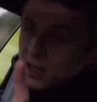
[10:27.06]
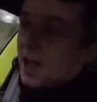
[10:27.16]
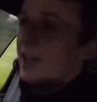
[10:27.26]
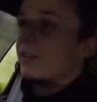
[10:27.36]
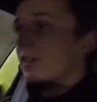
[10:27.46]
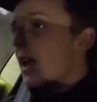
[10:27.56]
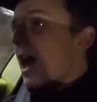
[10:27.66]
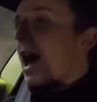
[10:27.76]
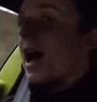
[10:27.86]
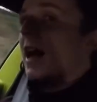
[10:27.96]
that is.
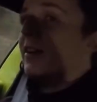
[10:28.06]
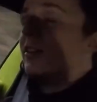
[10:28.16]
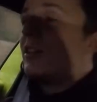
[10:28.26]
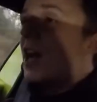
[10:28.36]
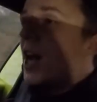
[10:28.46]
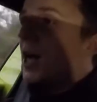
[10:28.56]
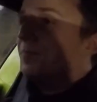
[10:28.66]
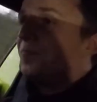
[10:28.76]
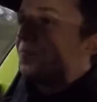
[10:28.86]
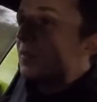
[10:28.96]
And
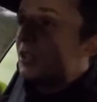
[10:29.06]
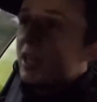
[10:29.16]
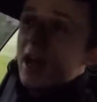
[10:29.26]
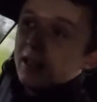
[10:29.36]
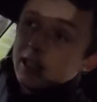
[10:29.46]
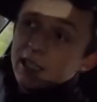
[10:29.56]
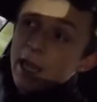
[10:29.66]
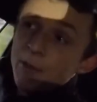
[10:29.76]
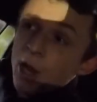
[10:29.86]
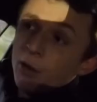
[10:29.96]
so yeah,
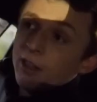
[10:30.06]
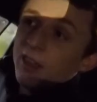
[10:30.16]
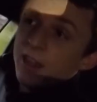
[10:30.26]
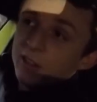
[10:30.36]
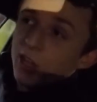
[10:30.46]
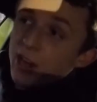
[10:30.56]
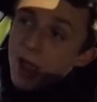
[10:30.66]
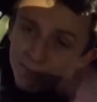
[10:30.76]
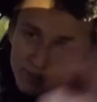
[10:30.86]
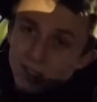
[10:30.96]
let me know what you think. So yeah,
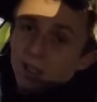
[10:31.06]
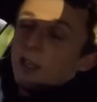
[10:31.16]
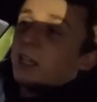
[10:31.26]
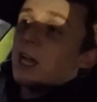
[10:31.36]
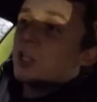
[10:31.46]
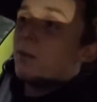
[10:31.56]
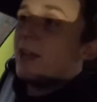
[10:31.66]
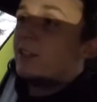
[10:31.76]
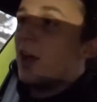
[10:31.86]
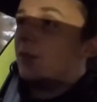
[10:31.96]
catch up
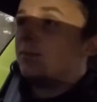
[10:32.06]
later.